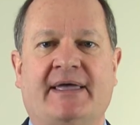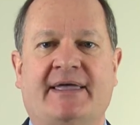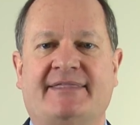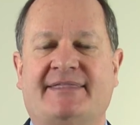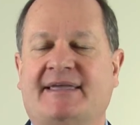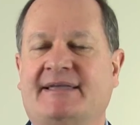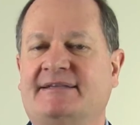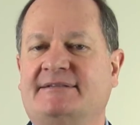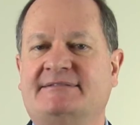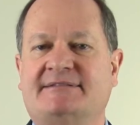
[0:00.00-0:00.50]

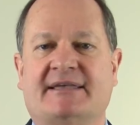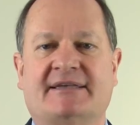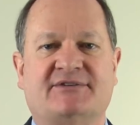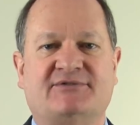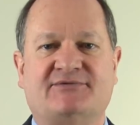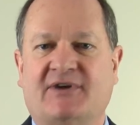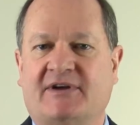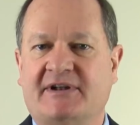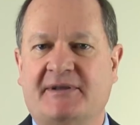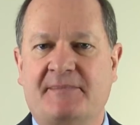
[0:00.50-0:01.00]
things
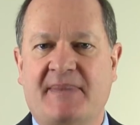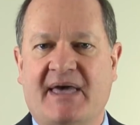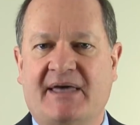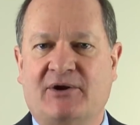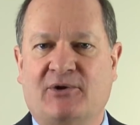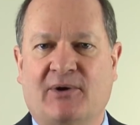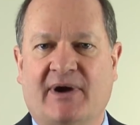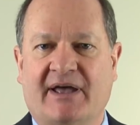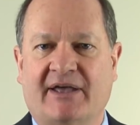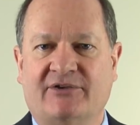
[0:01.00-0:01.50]
as
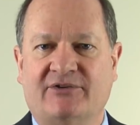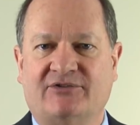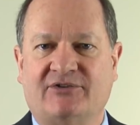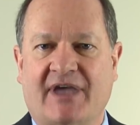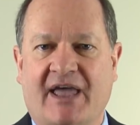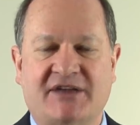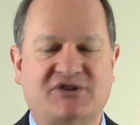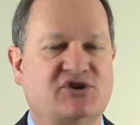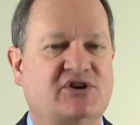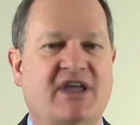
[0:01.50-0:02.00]
fundamental
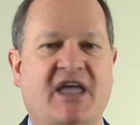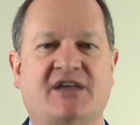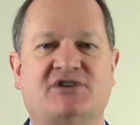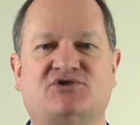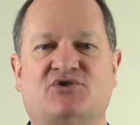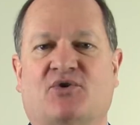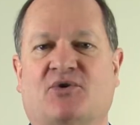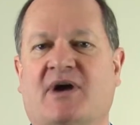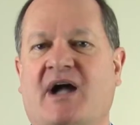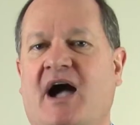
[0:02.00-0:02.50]
as
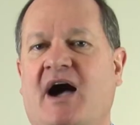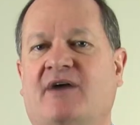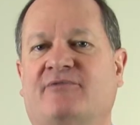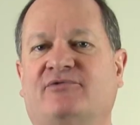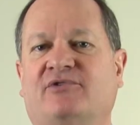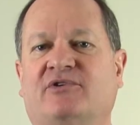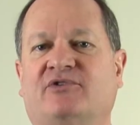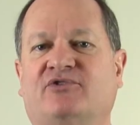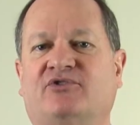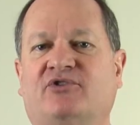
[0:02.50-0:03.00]
educational
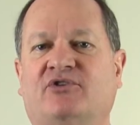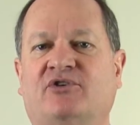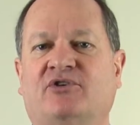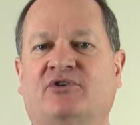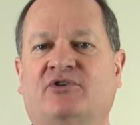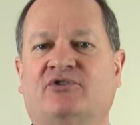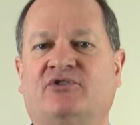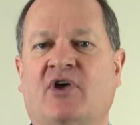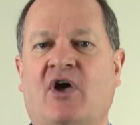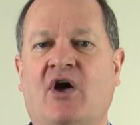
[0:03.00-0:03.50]

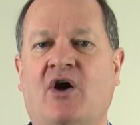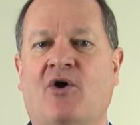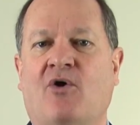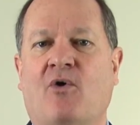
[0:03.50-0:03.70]
conferences